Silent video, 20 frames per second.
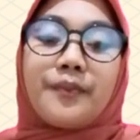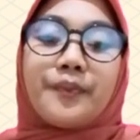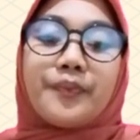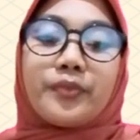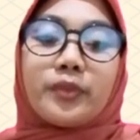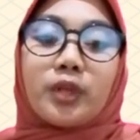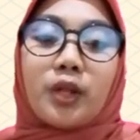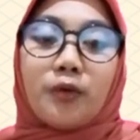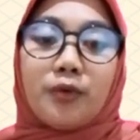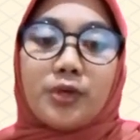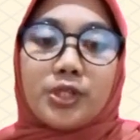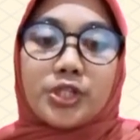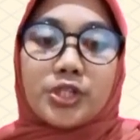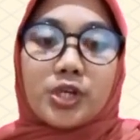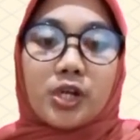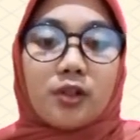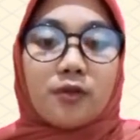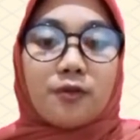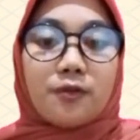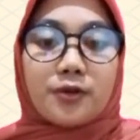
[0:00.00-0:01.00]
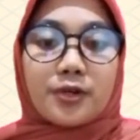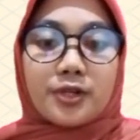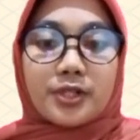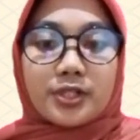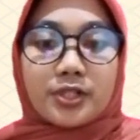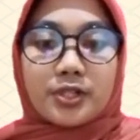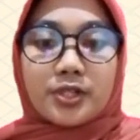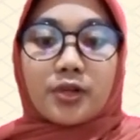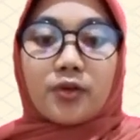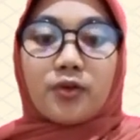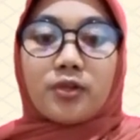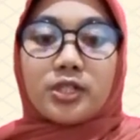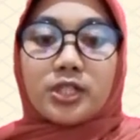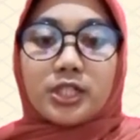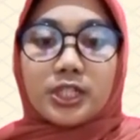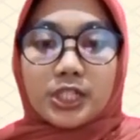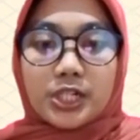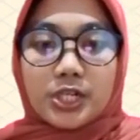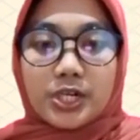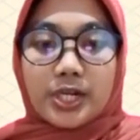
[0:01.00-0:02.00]
We shall further
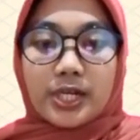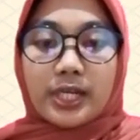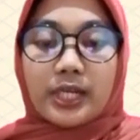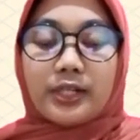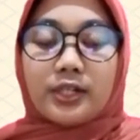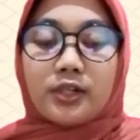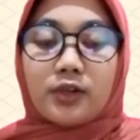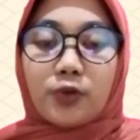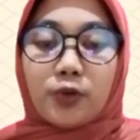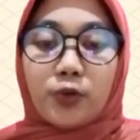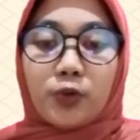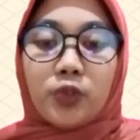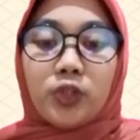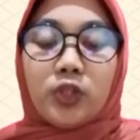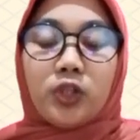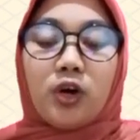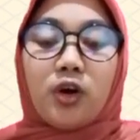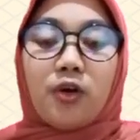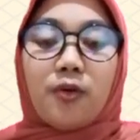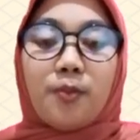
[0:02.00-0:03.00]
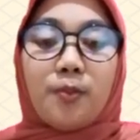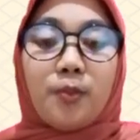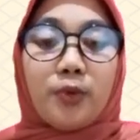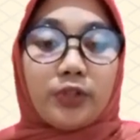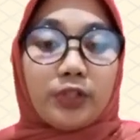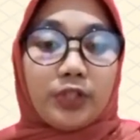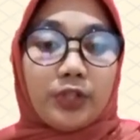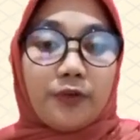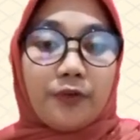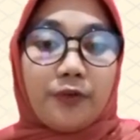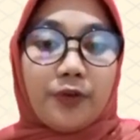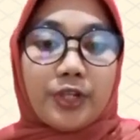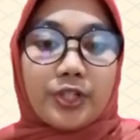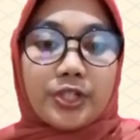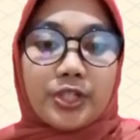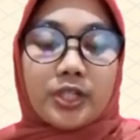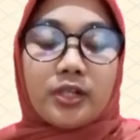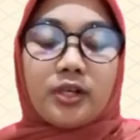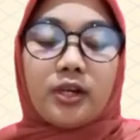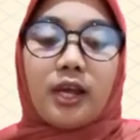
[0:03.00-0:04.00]
consider the role of motivation
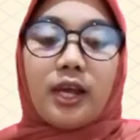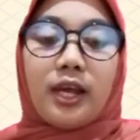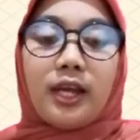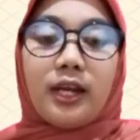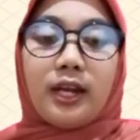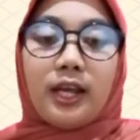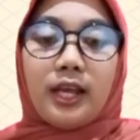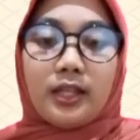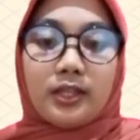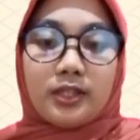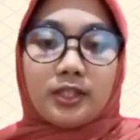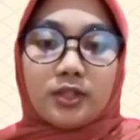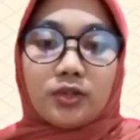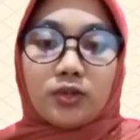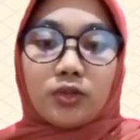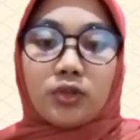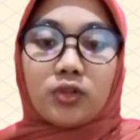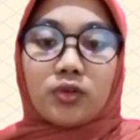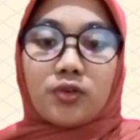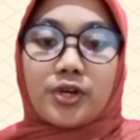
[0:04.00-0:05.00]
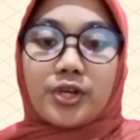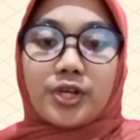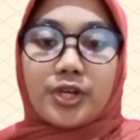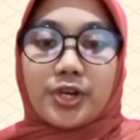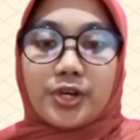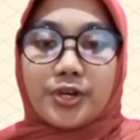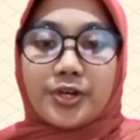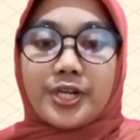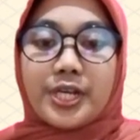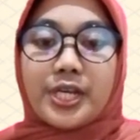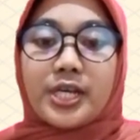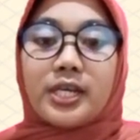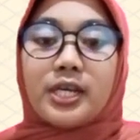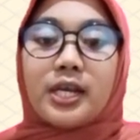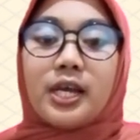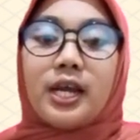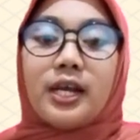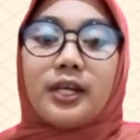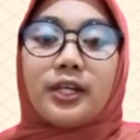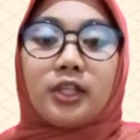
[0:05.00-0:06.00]
and attitude regarding
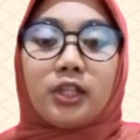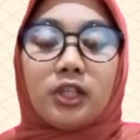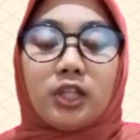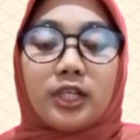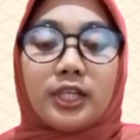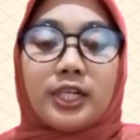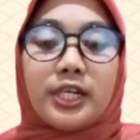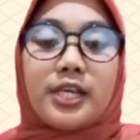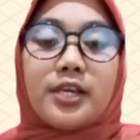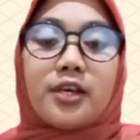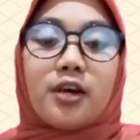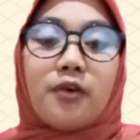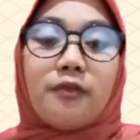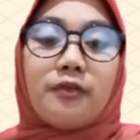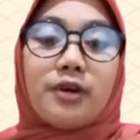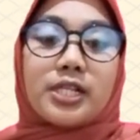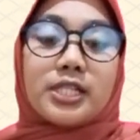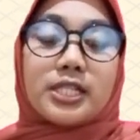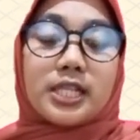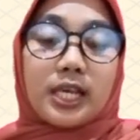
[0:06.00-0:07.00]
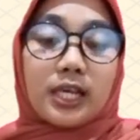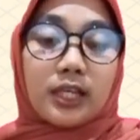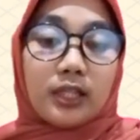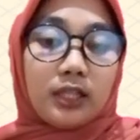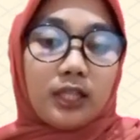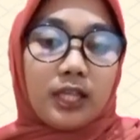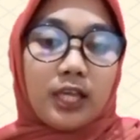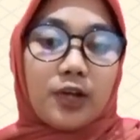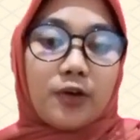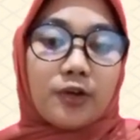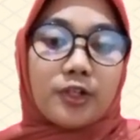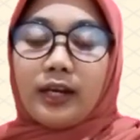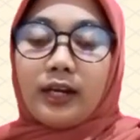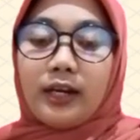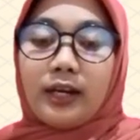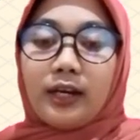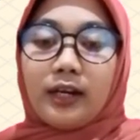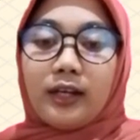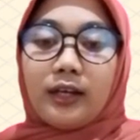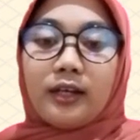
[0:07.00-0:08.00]
the learning of a second language.
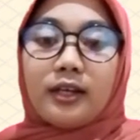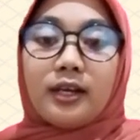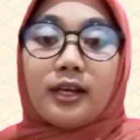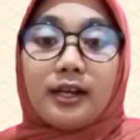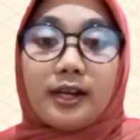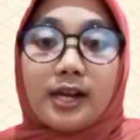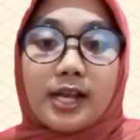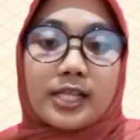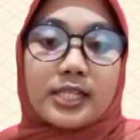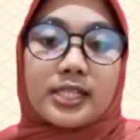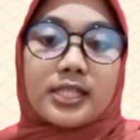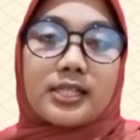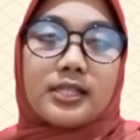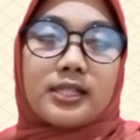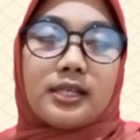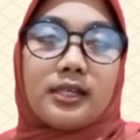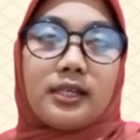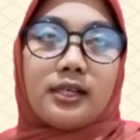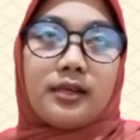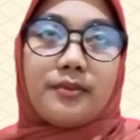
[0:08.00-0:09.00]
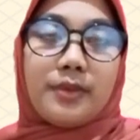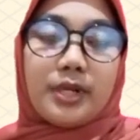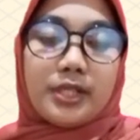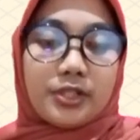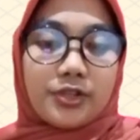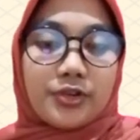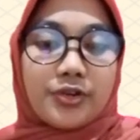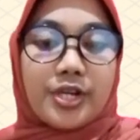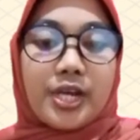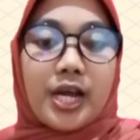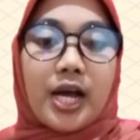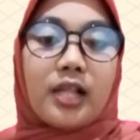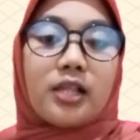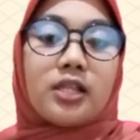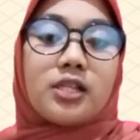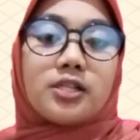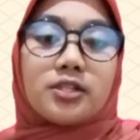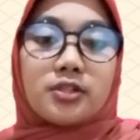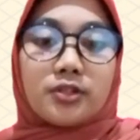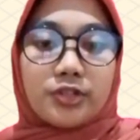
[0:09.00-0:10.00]
Next material,
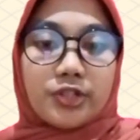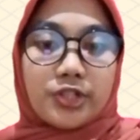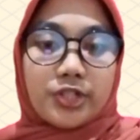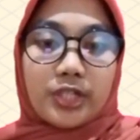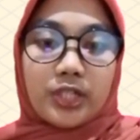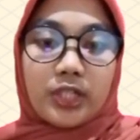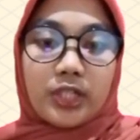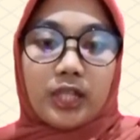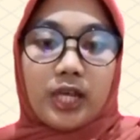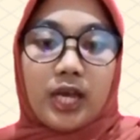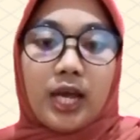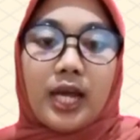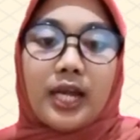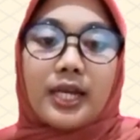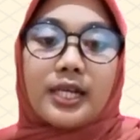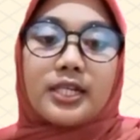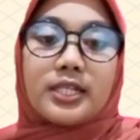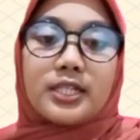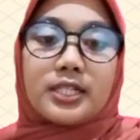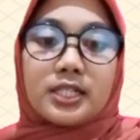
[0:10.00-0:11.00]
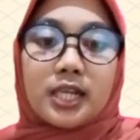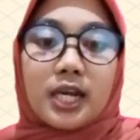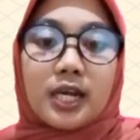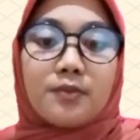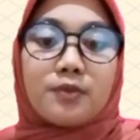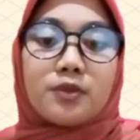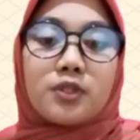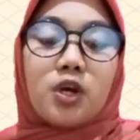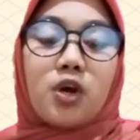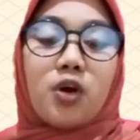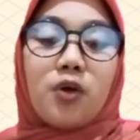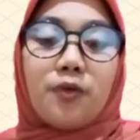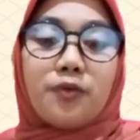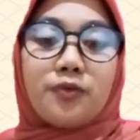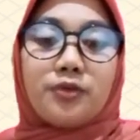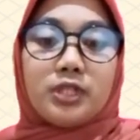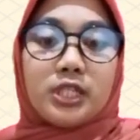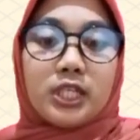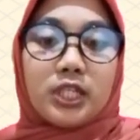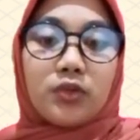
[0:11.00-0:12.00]
social. The types of
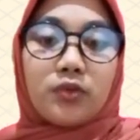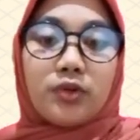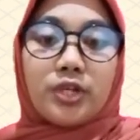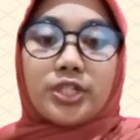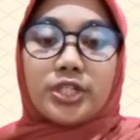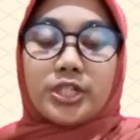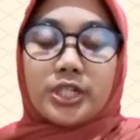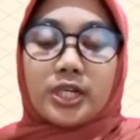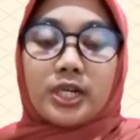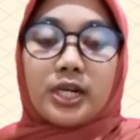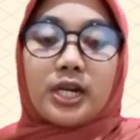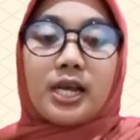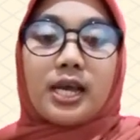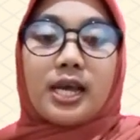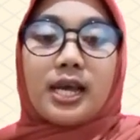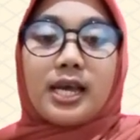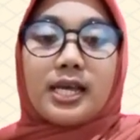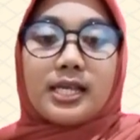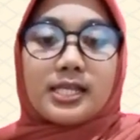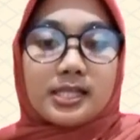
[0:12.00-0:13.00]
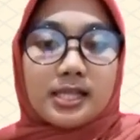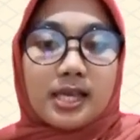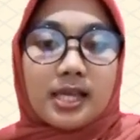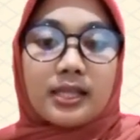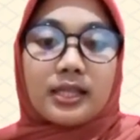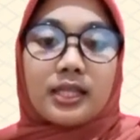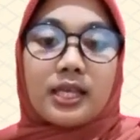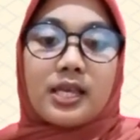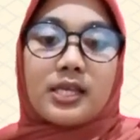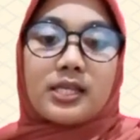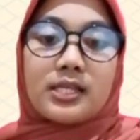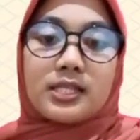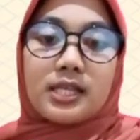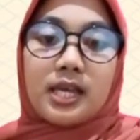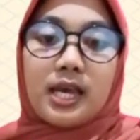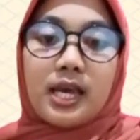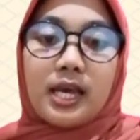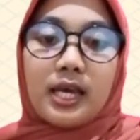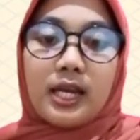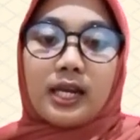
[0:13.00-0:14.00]
situation, settings,
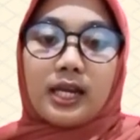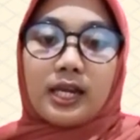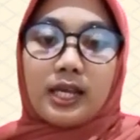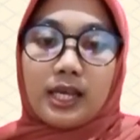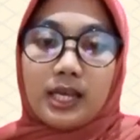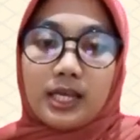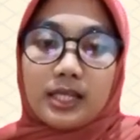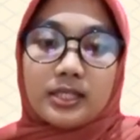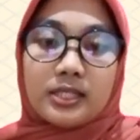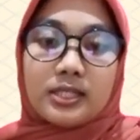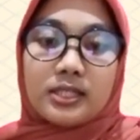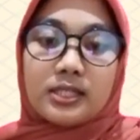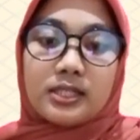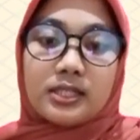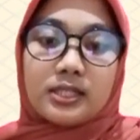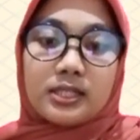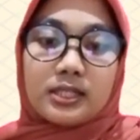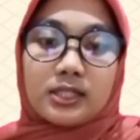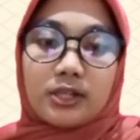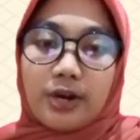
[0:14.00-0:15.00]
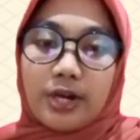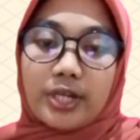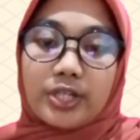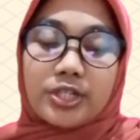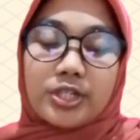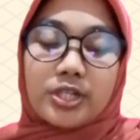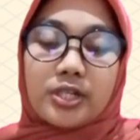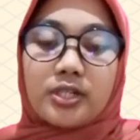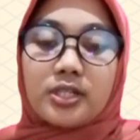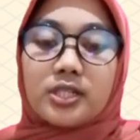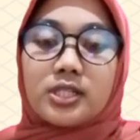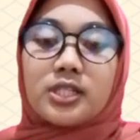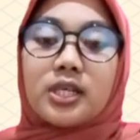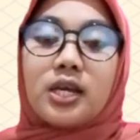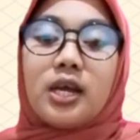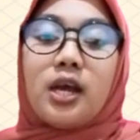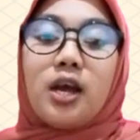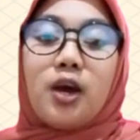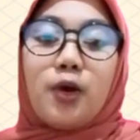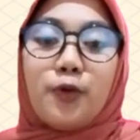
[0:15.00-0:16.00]
and interactions
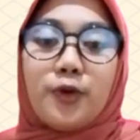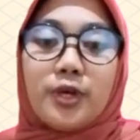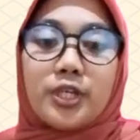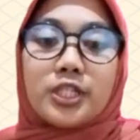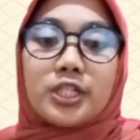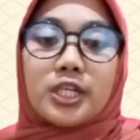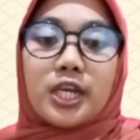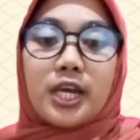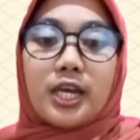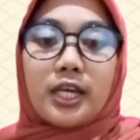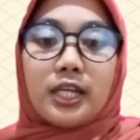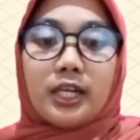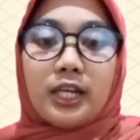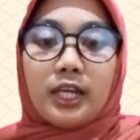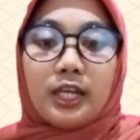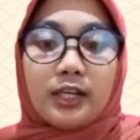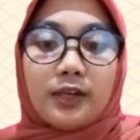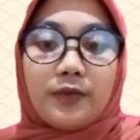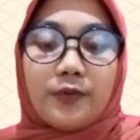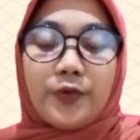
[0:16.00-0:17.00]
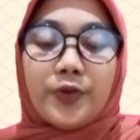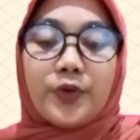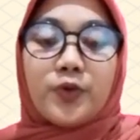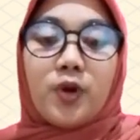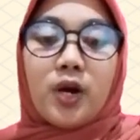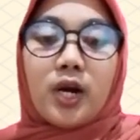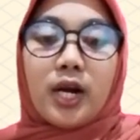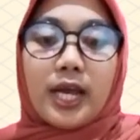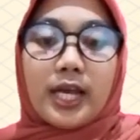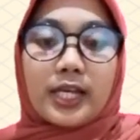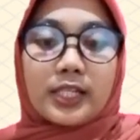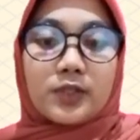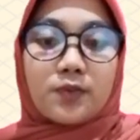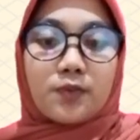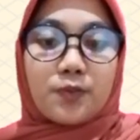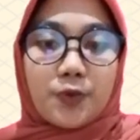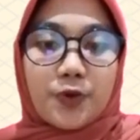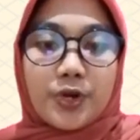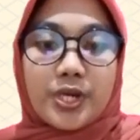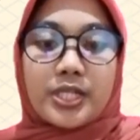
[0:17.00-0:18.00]
which an individual
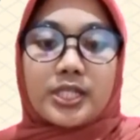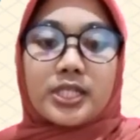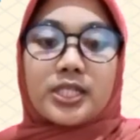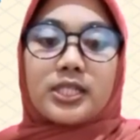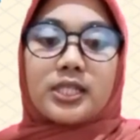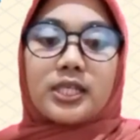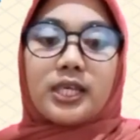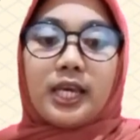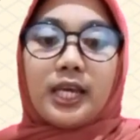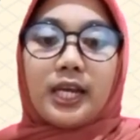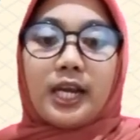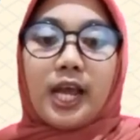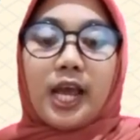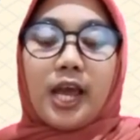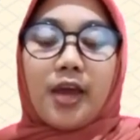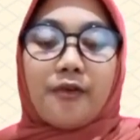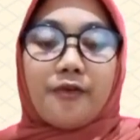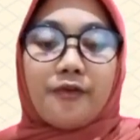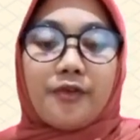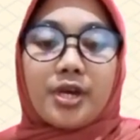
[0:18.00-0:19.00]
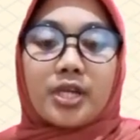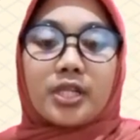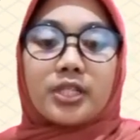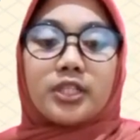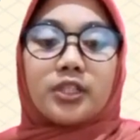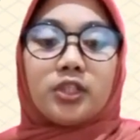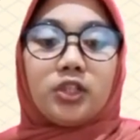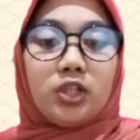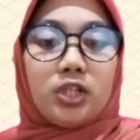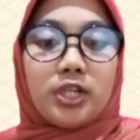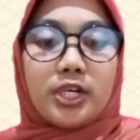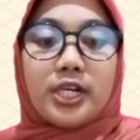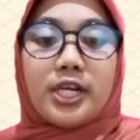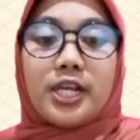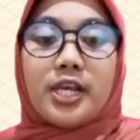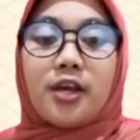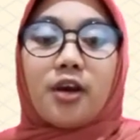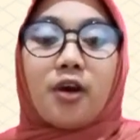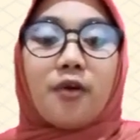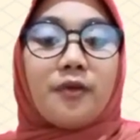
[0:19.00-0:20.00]
experience can affect the learning
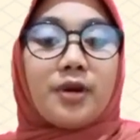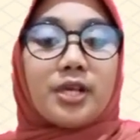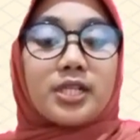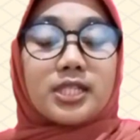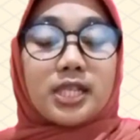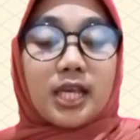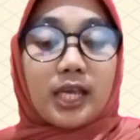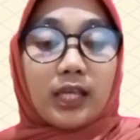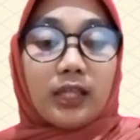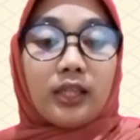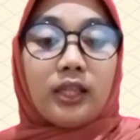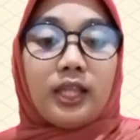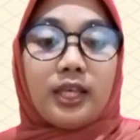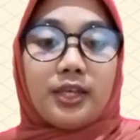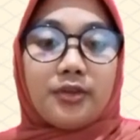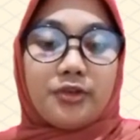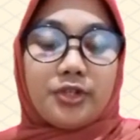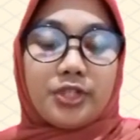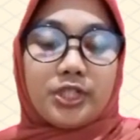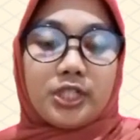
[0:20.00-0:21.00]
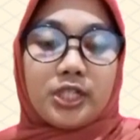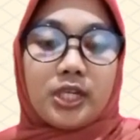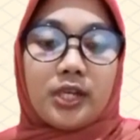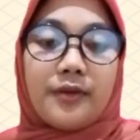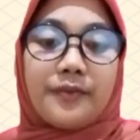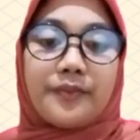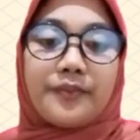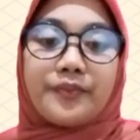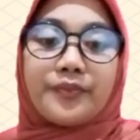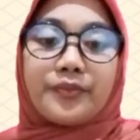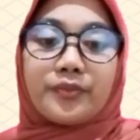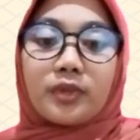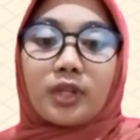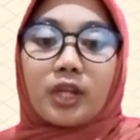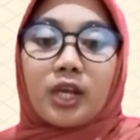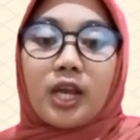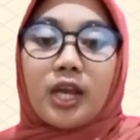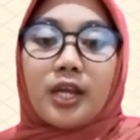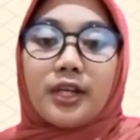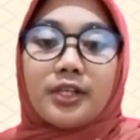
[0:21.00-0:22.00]
of a second language.
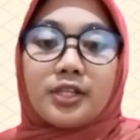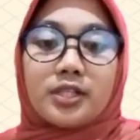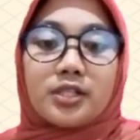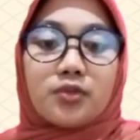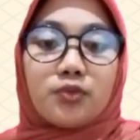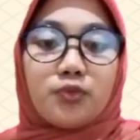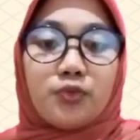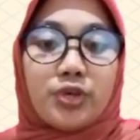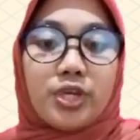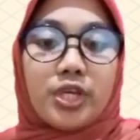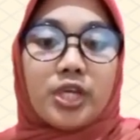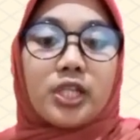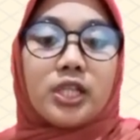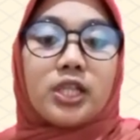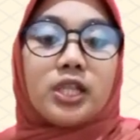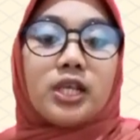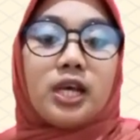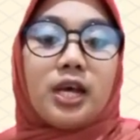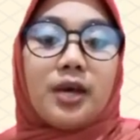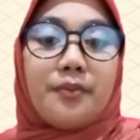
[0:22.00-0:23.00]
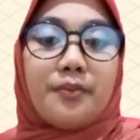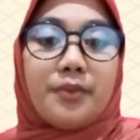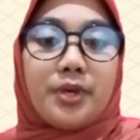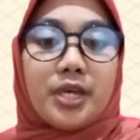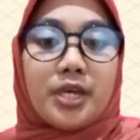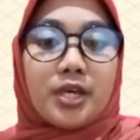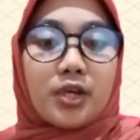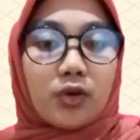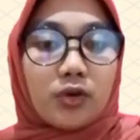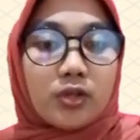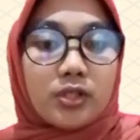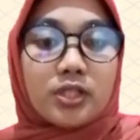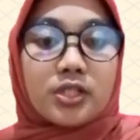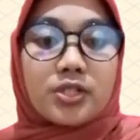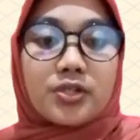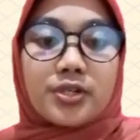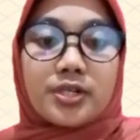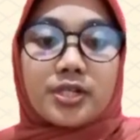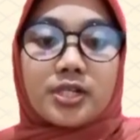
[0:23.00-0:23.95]
This will be concerned